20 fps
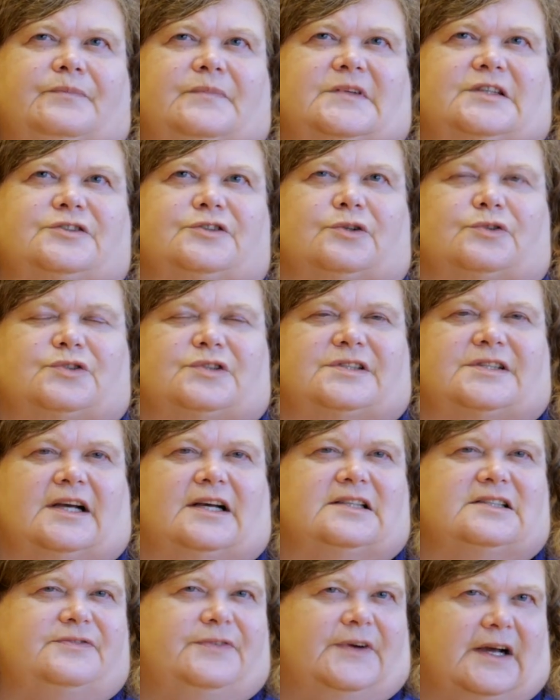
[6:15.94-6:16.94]
social
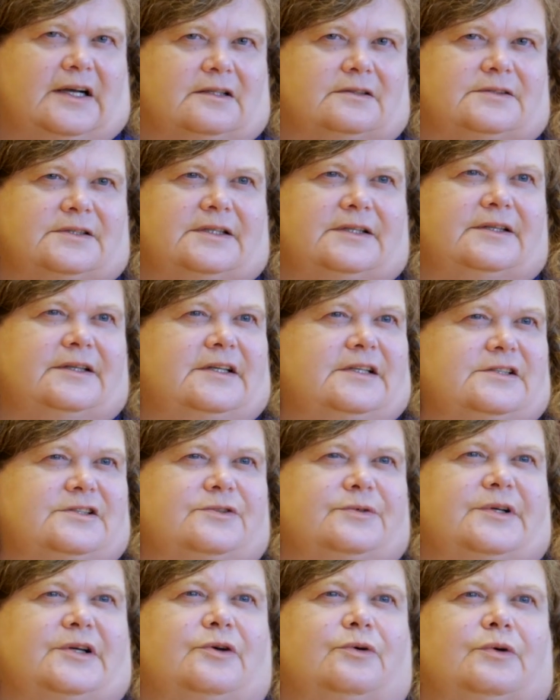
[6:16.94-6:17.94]
science faculty, the
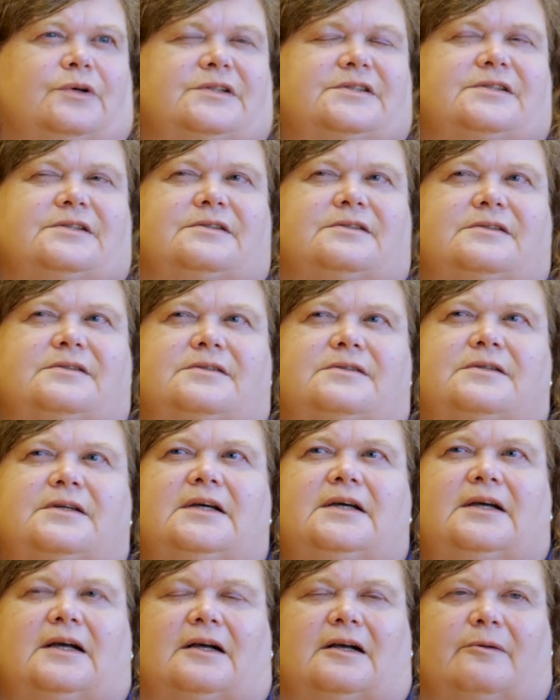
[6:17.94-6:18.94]
history courses,
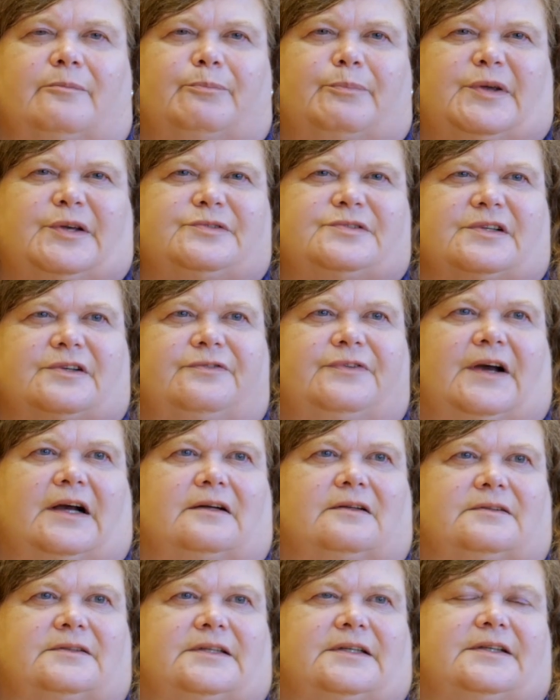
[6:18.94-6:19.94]
music
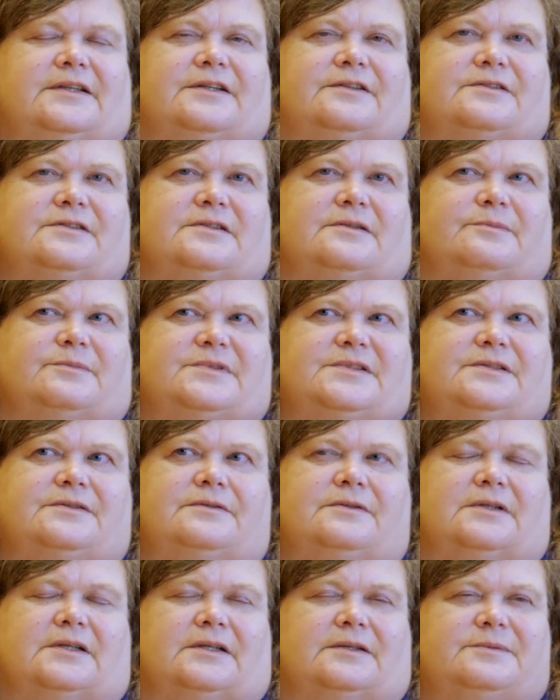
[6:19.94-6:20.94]
faculty. There's some
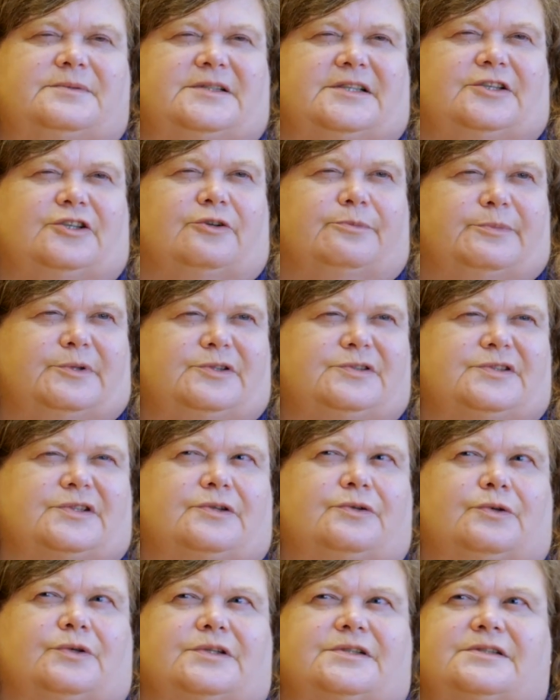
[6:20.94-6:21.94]
senior music
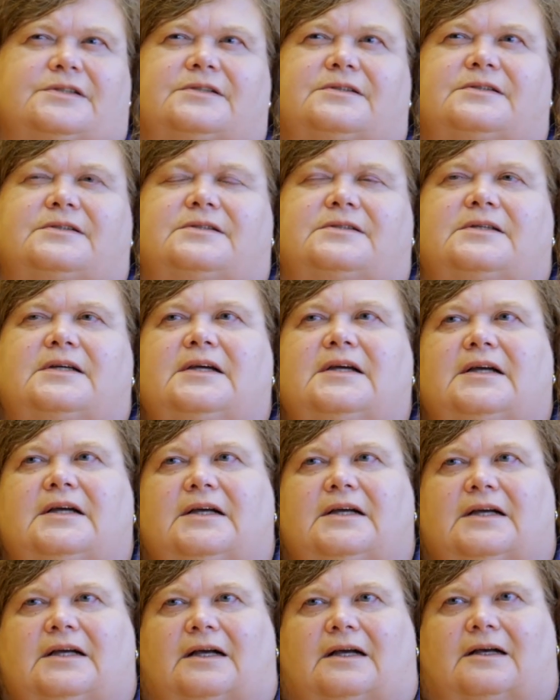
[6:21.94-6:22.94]
courses,
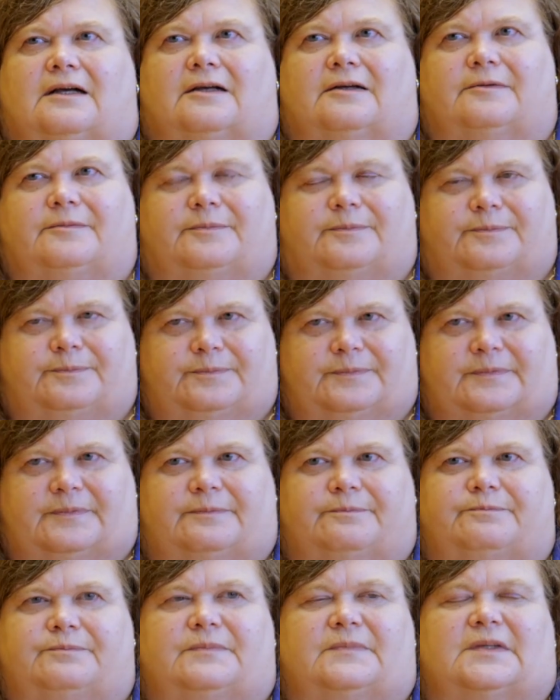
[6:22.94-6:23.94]

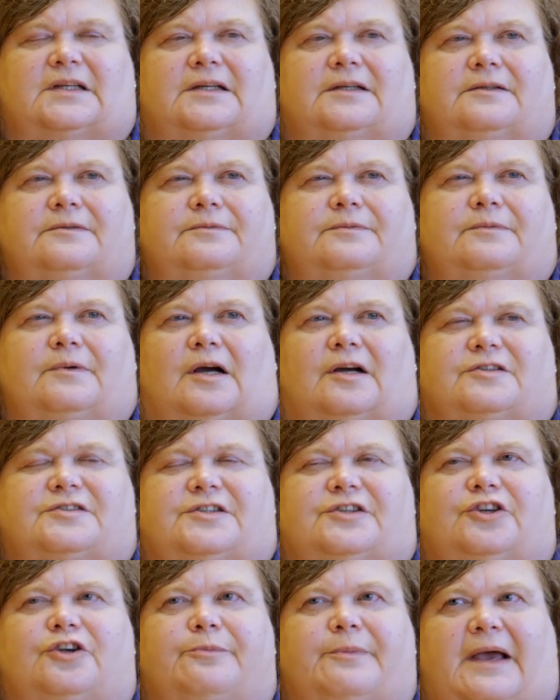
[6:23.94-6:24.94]
the arts
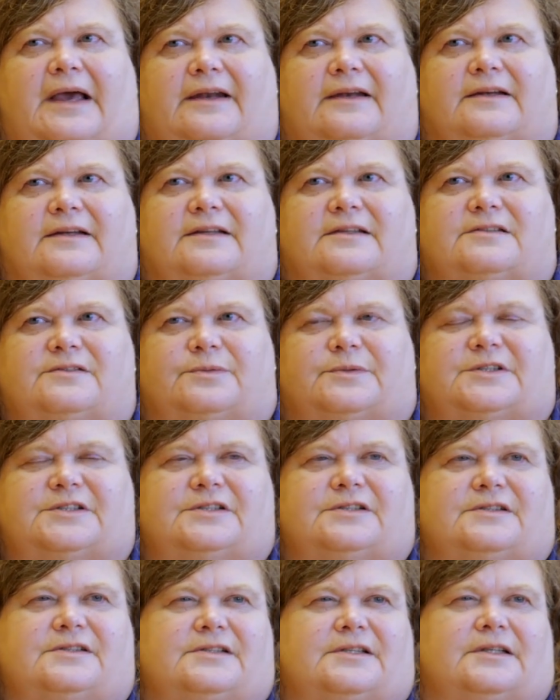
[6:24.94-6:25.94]
and humanities, which
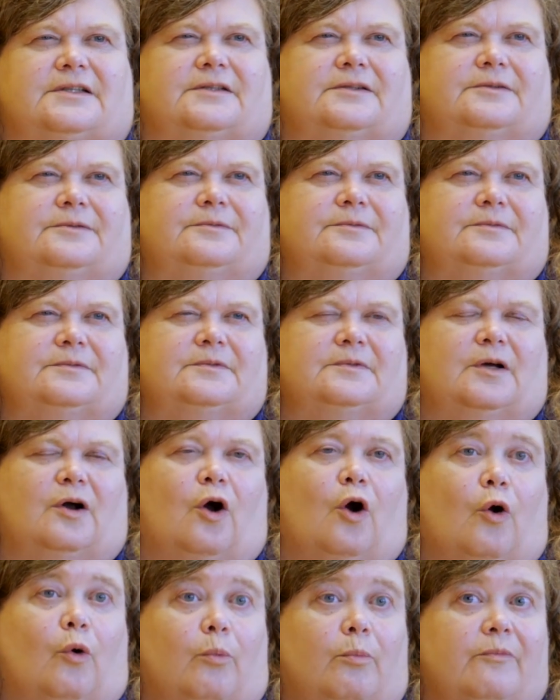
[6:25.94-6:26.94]
is the
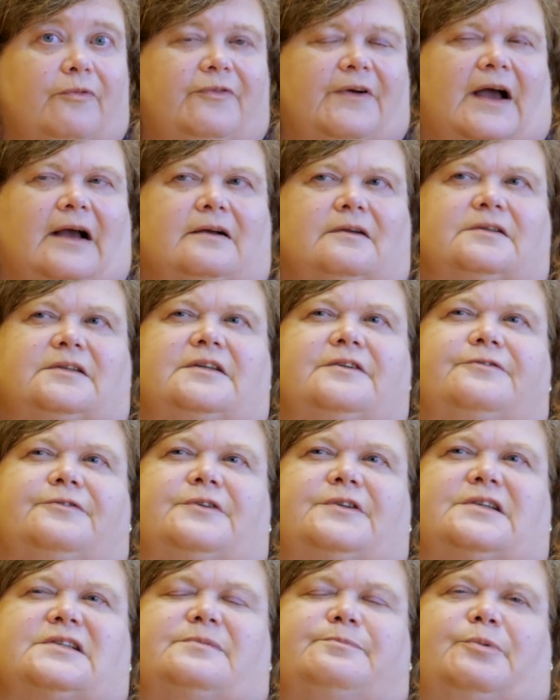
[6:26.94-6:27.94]
home faculty for
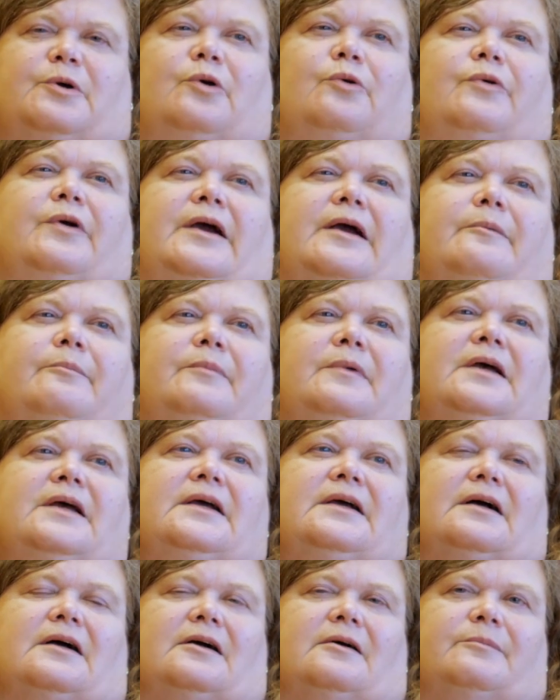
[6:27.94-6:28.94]
this program,
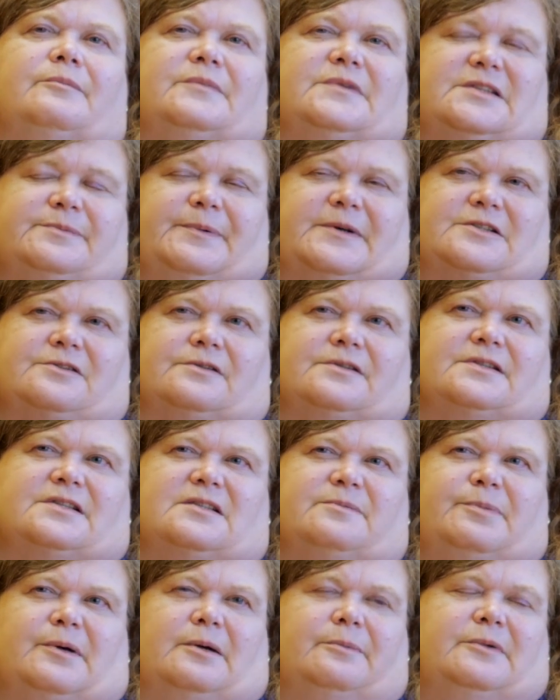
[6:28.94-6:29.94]
especially the
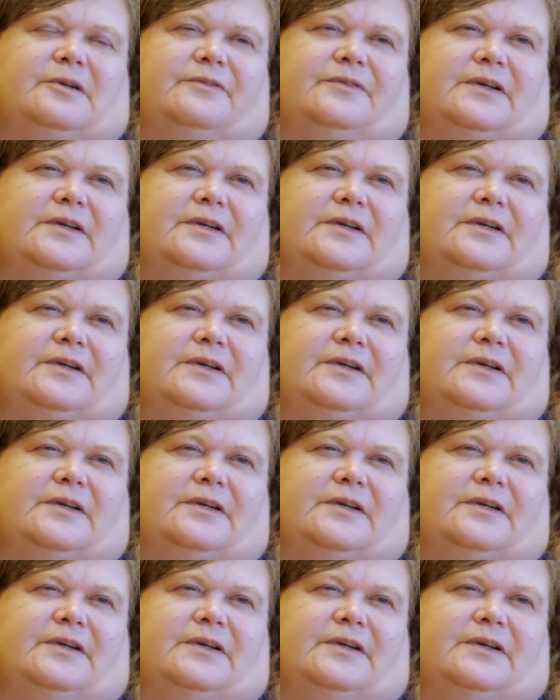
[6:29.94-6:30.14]
Department of